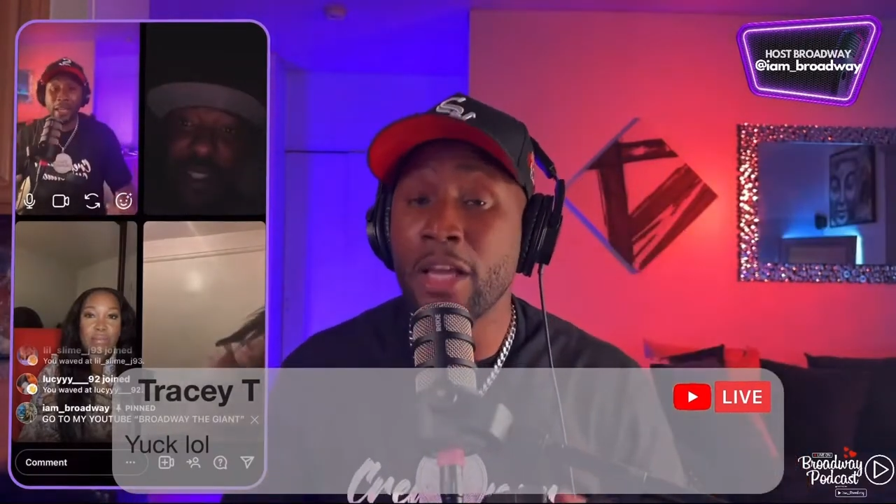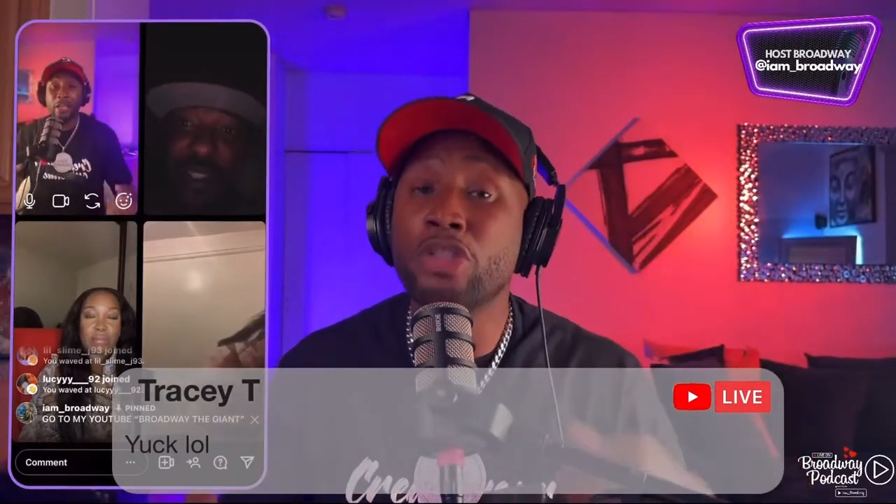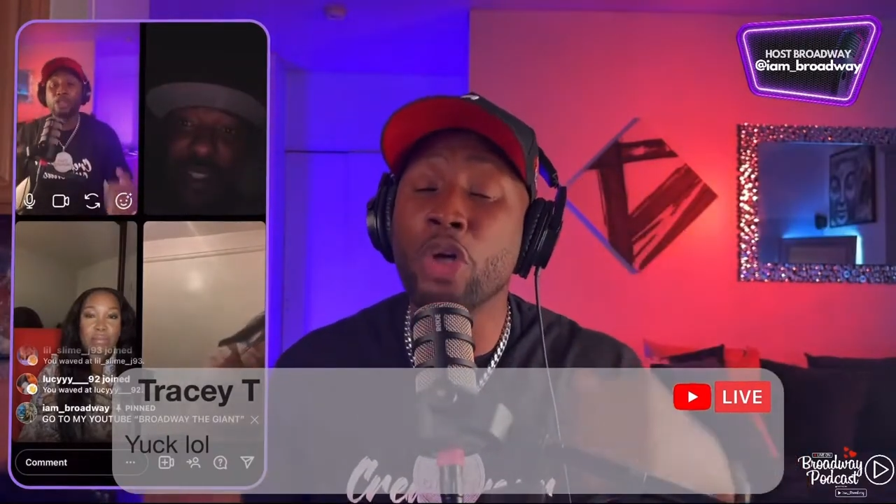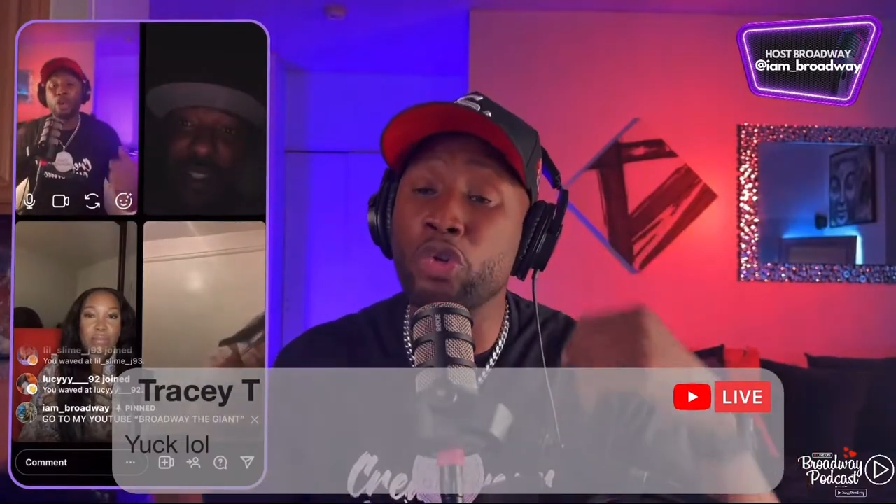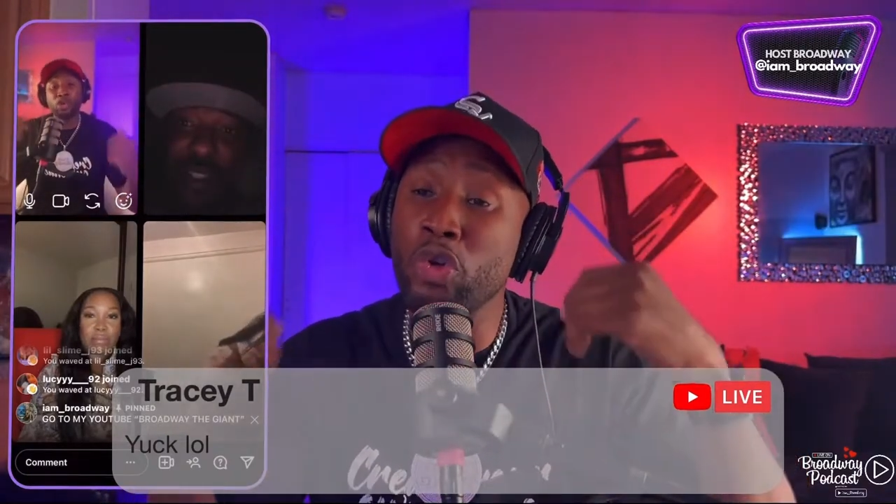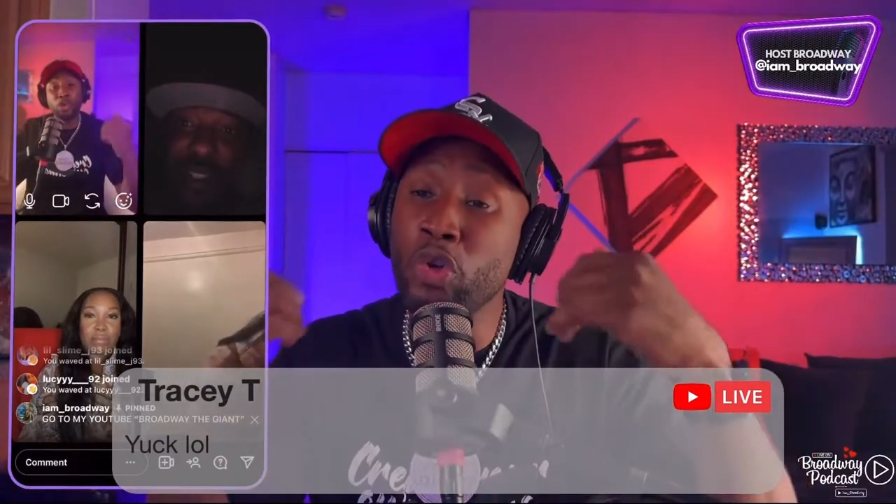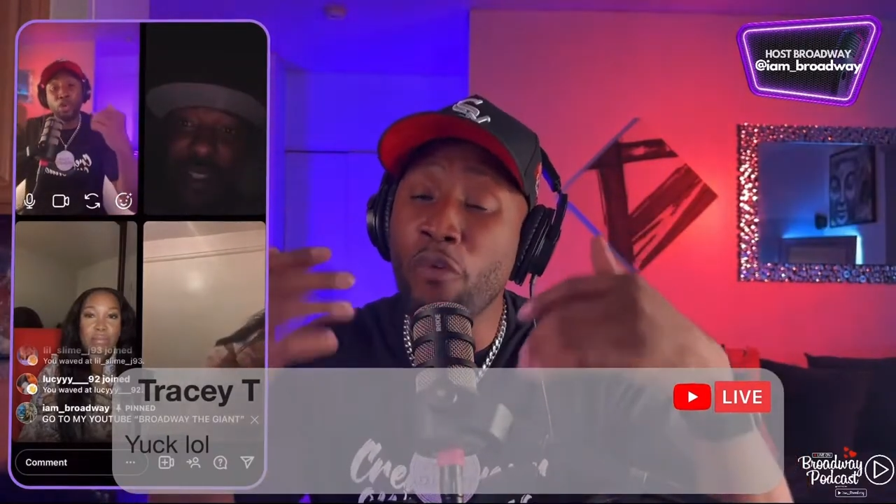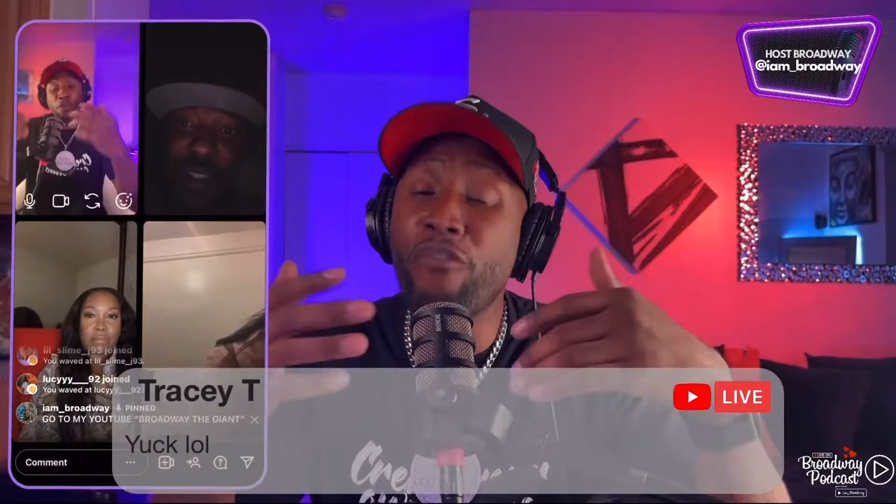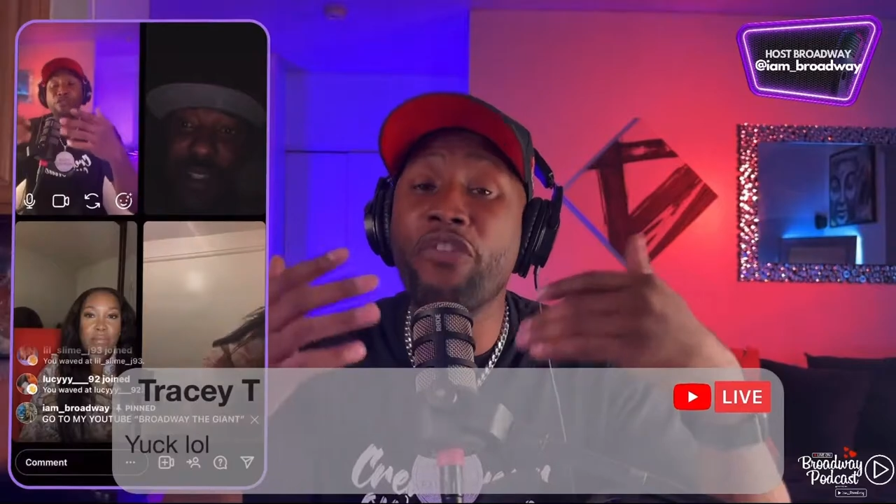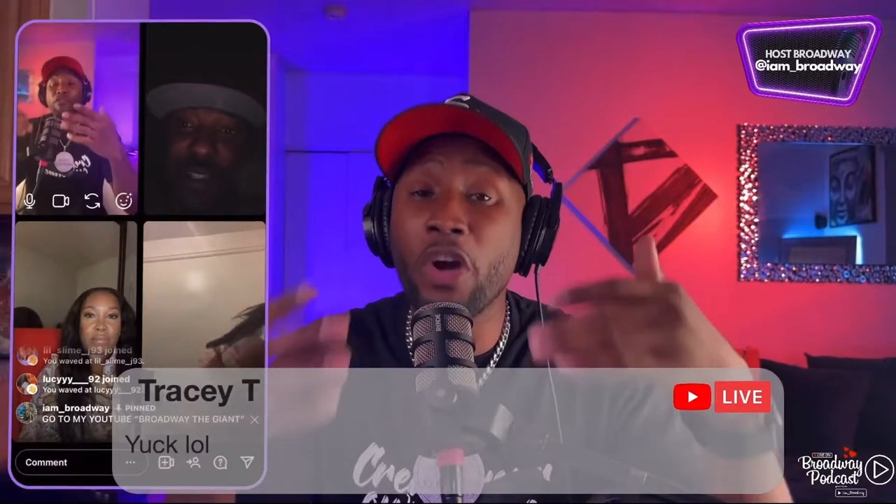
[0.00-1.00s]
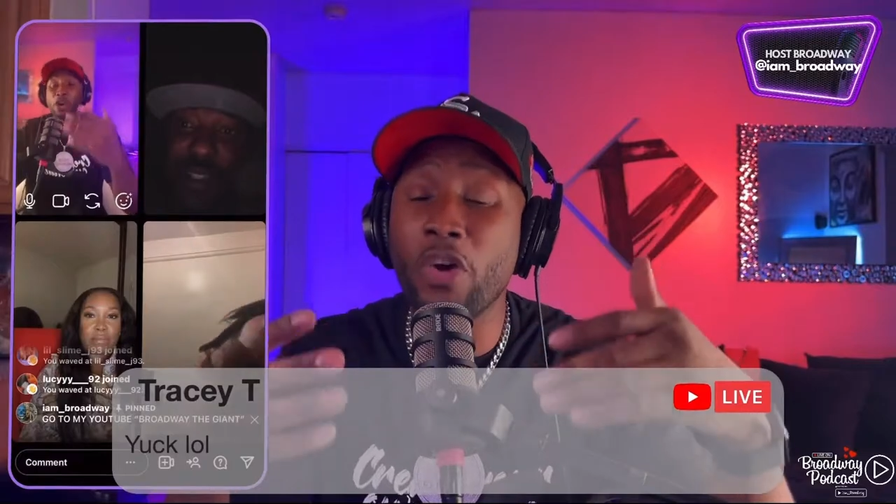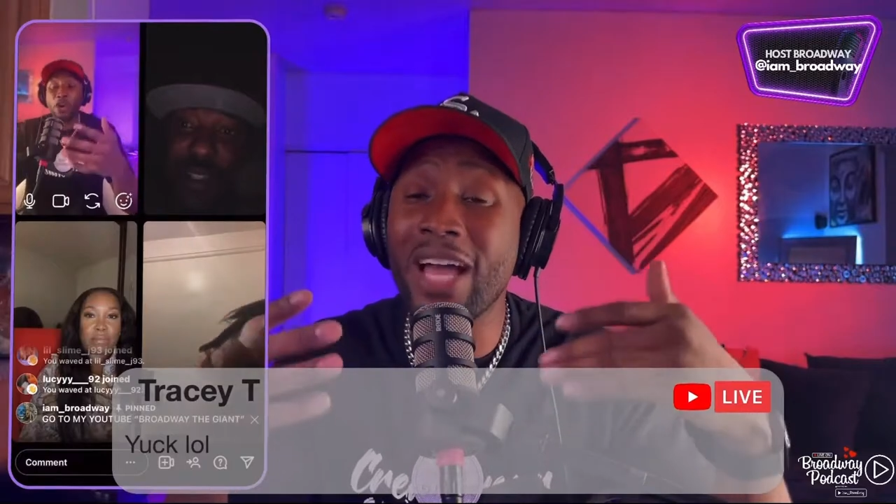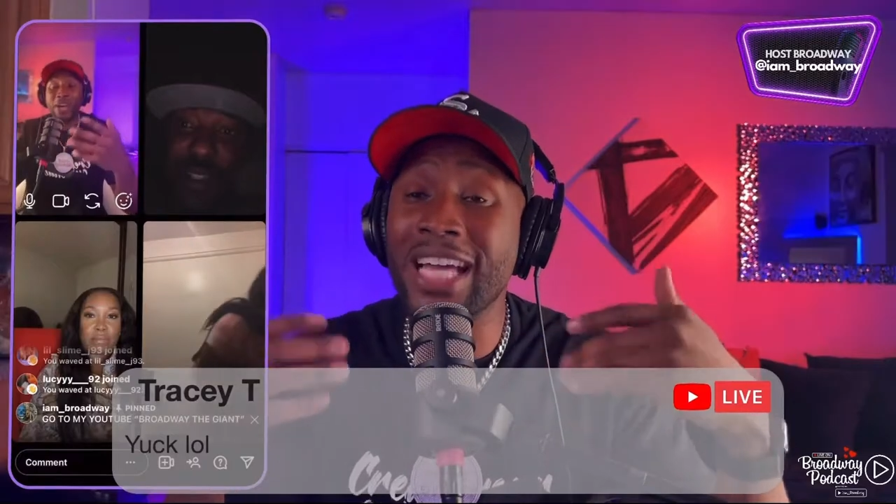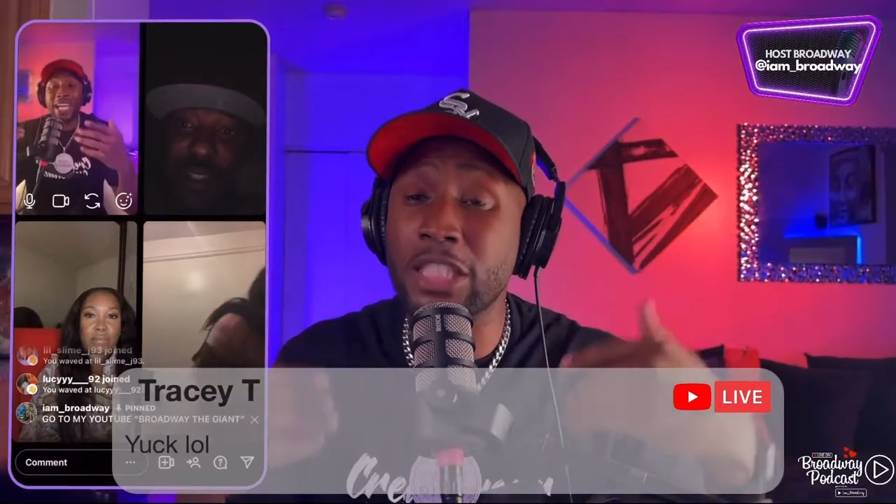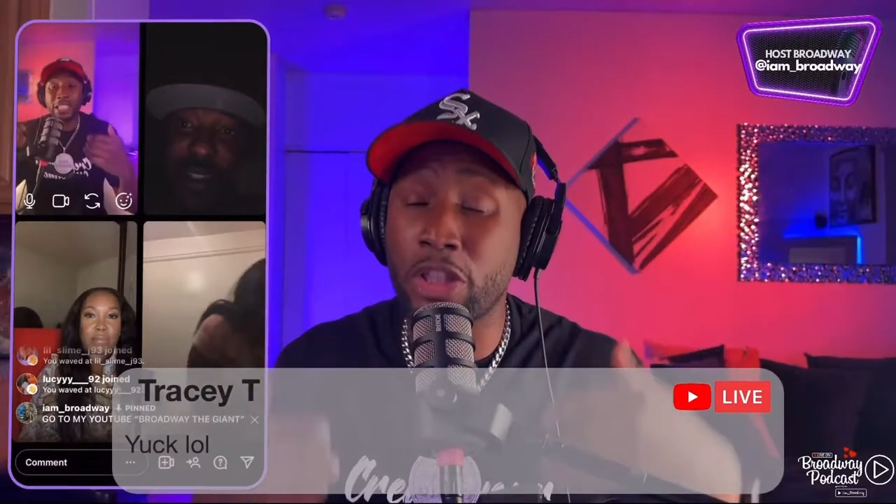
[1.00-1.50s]
So do you feel
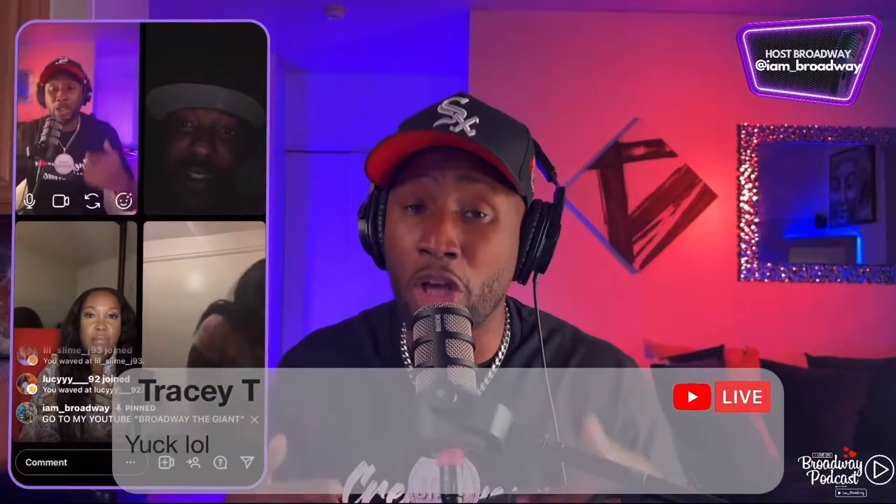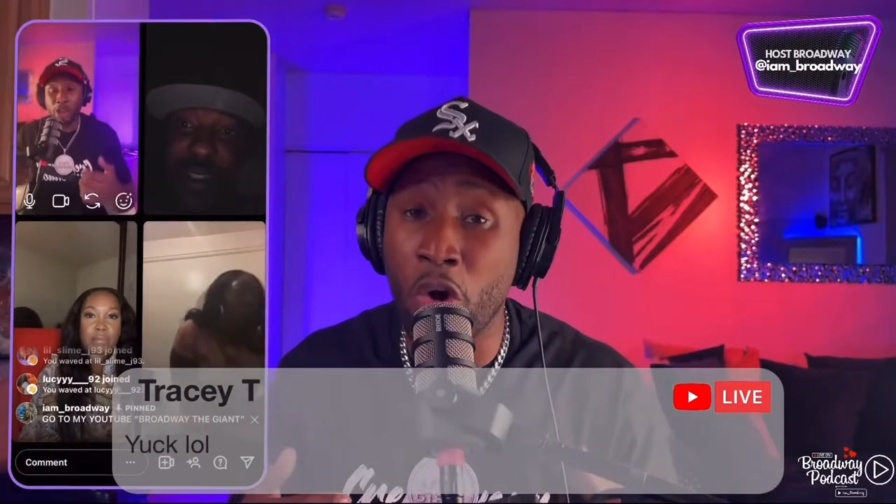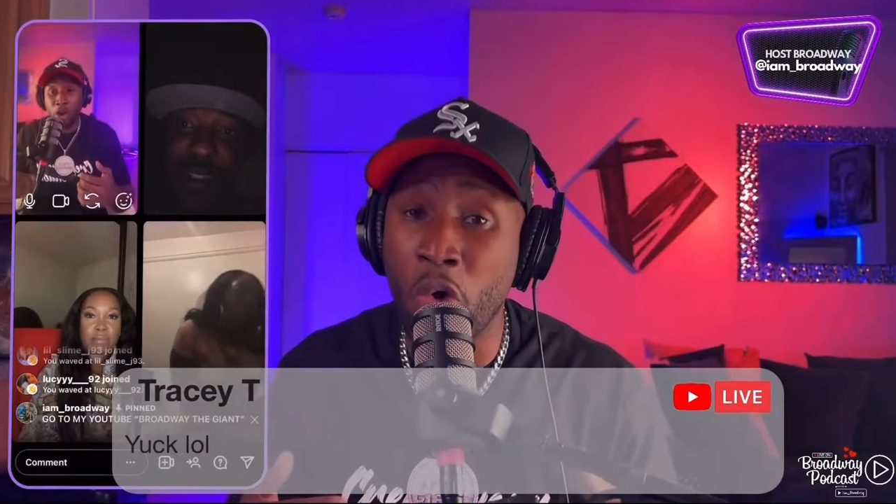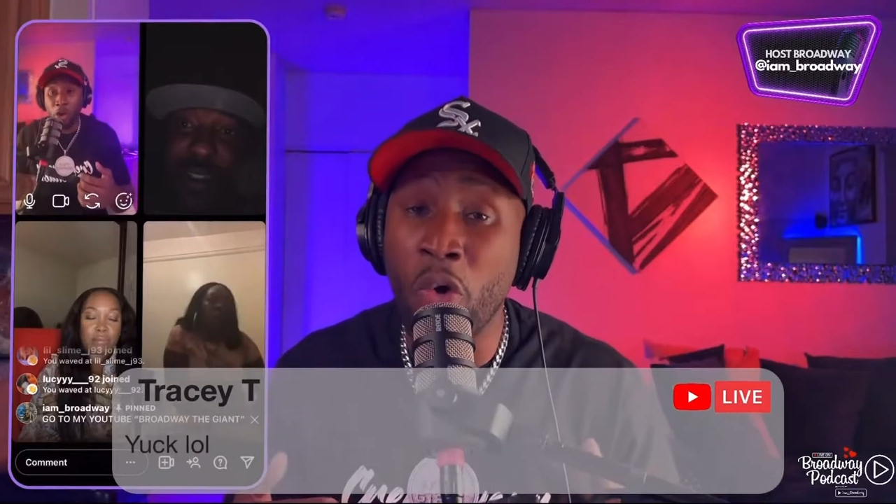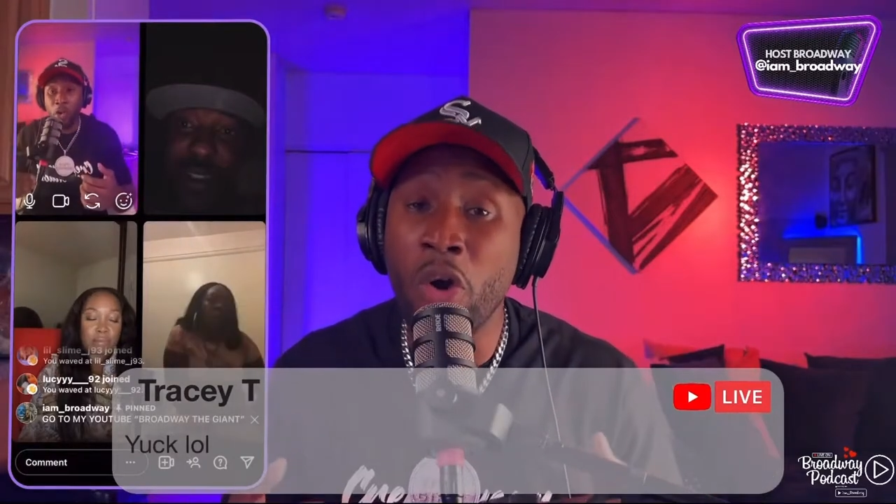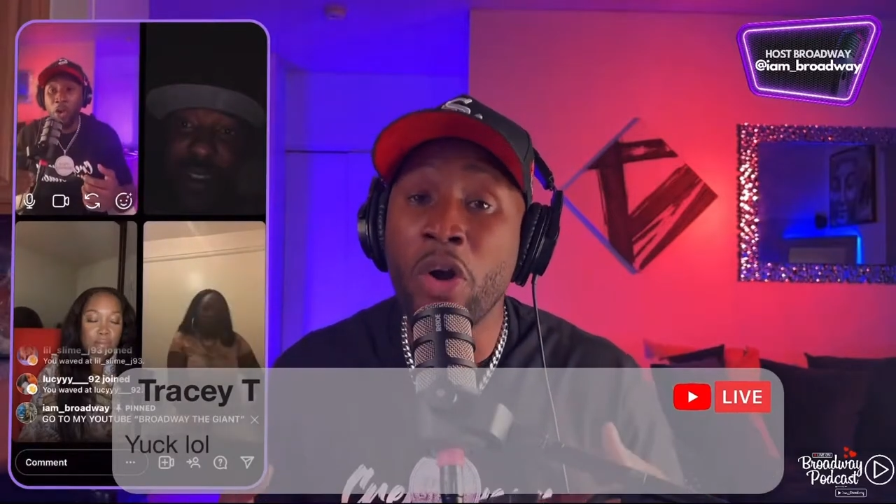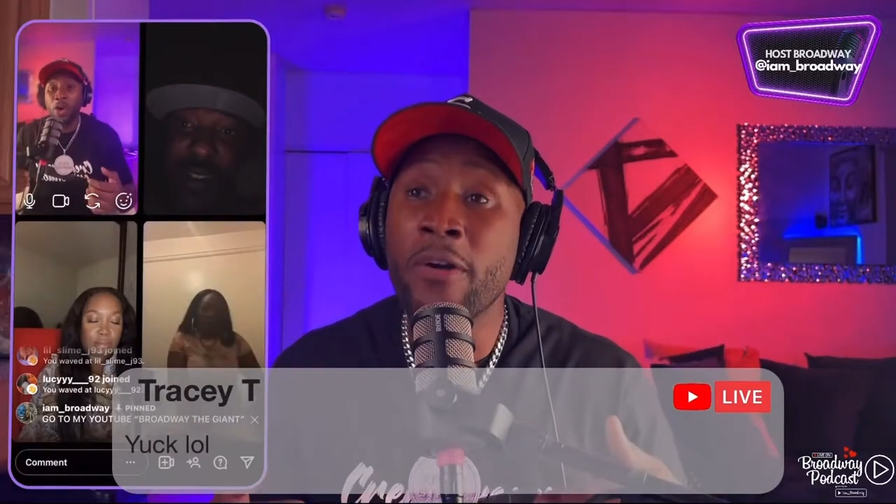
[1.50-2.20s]
as though